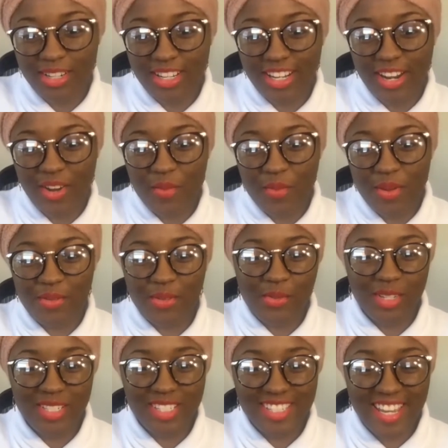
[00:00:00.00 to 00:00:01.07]
And I hope
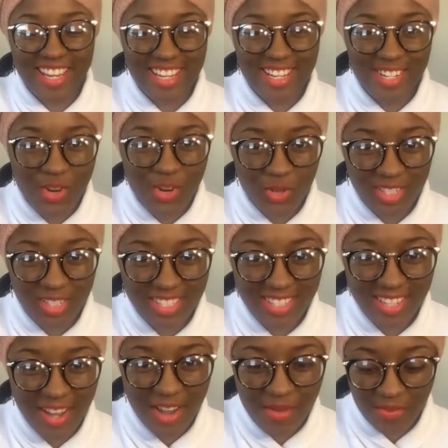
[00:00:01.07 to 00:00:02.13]
everyone's taking notes.
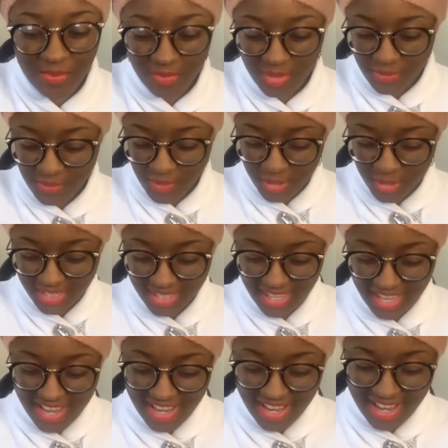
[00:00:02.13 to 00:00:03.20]
The first
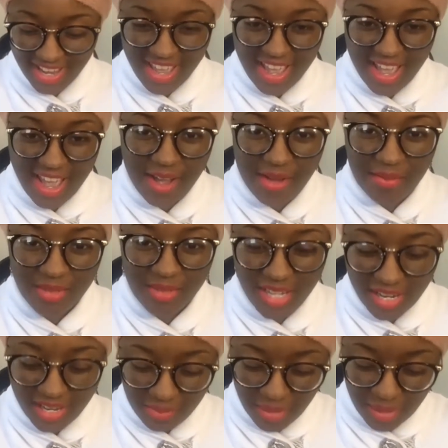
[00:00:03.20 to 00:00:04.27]
thing
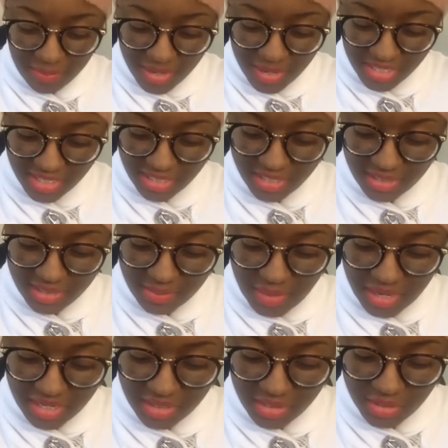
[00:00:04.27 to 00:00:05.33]
Jacob had mentioned,
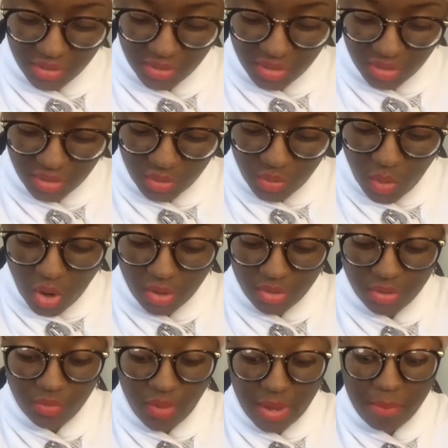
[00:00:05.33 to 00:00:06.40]
making sure that you are
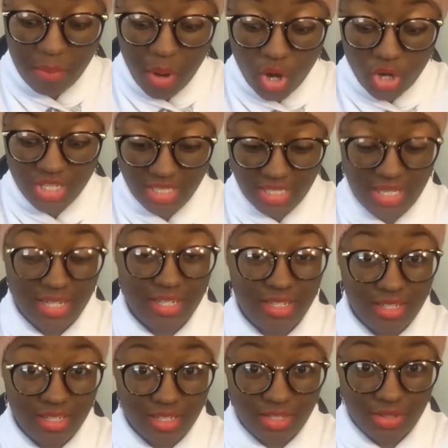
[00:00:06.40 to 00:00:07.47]
the right
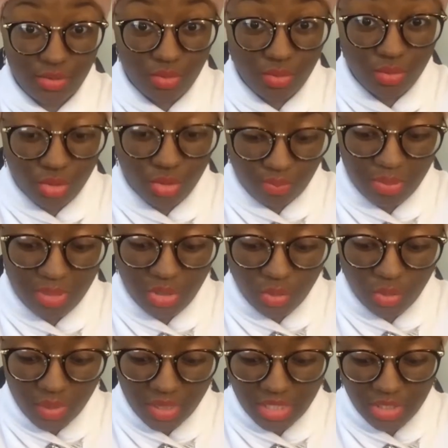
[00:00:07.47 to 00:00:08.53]
person to be
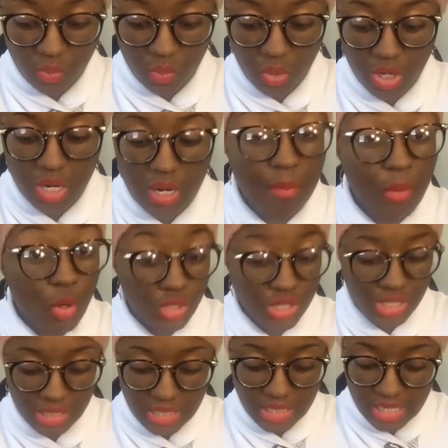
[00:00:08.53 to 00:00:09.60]
doing this work
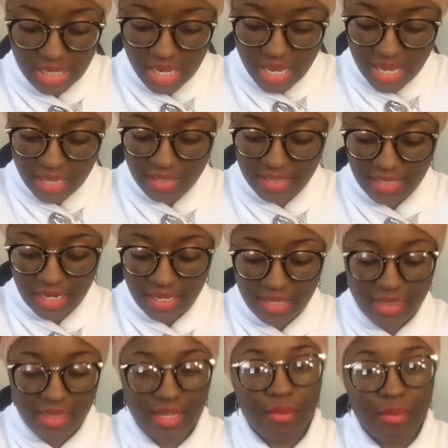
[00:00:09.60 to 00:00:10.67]
emotionally. The
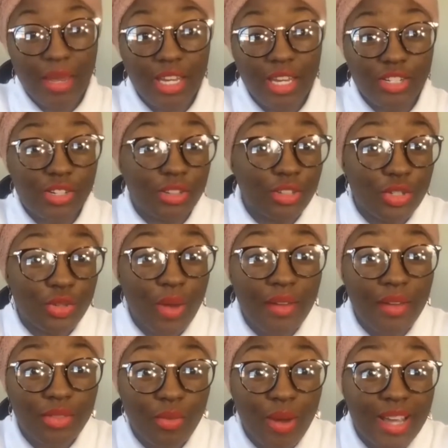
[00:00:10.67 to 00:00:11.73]
second thing, making sure that you
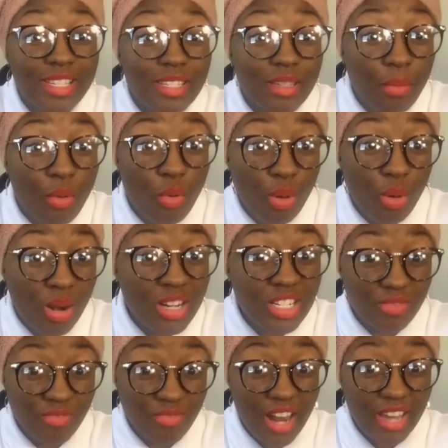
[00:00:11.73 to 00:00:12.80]
have the right support,
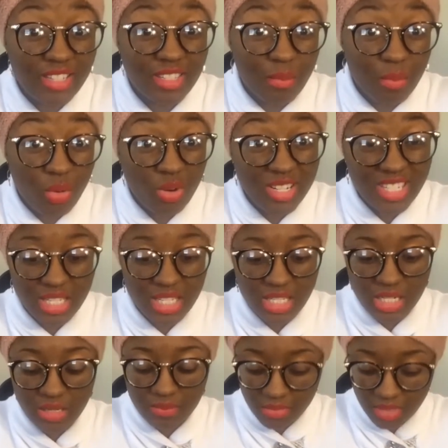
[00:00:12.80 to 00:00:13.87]
right? Support
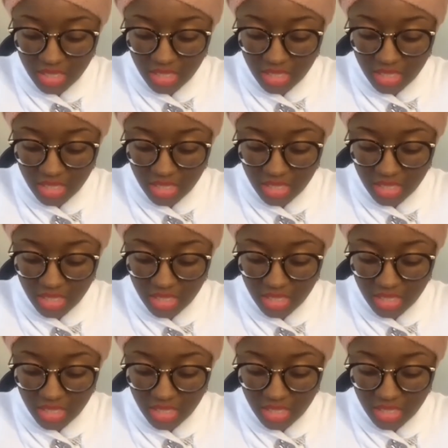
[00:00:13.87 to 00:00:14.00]
systems.